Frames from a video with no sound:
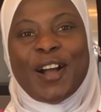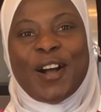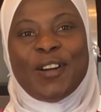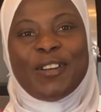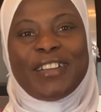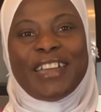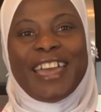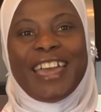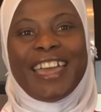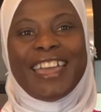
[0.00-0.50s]

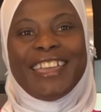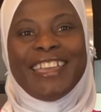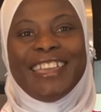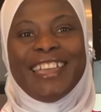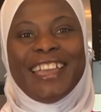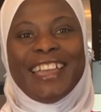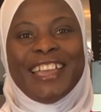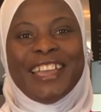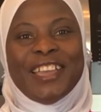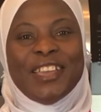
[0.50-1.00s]

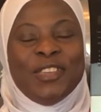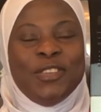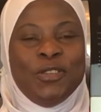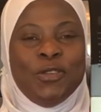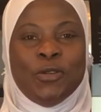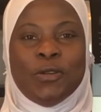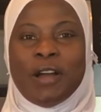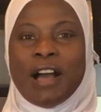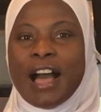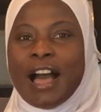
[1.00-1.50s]
Okay,
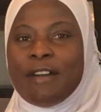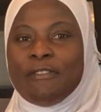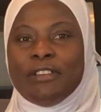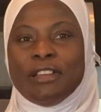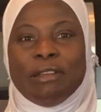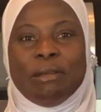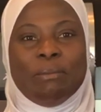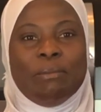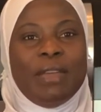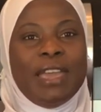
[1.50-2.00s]
you have
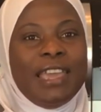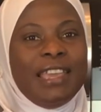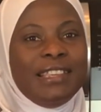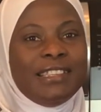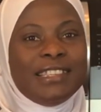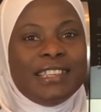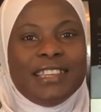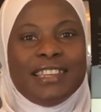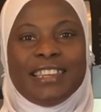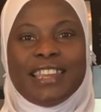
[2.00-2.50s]
an
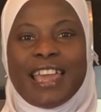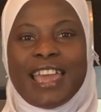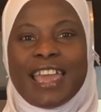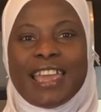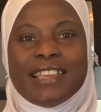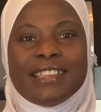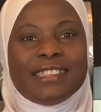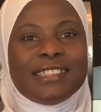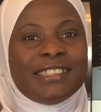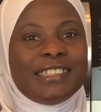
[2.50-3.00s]
amazing
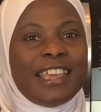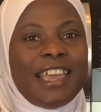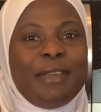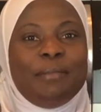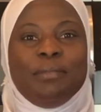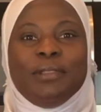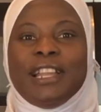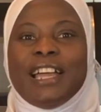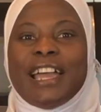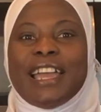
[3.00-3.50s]
day.
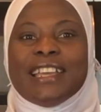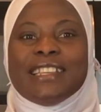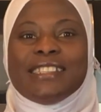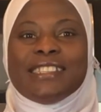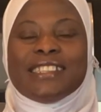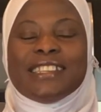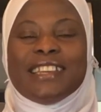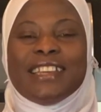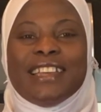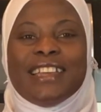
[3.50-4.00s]
Stay
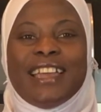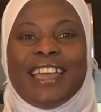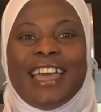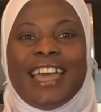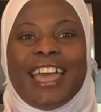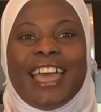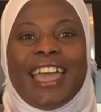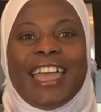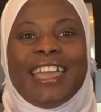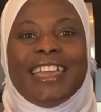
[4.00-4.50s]
blessed
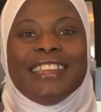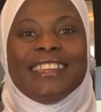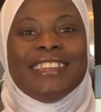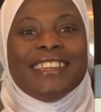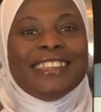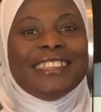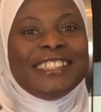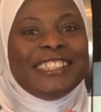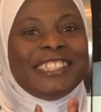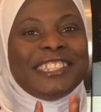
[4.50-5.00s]
and
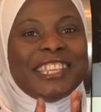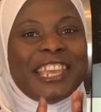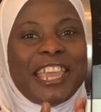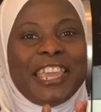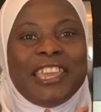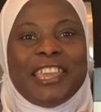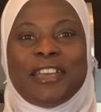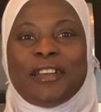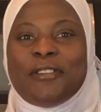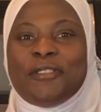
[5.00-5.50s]

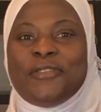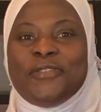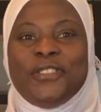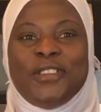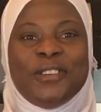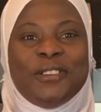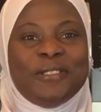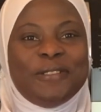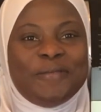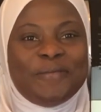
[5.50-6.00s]
take care of you.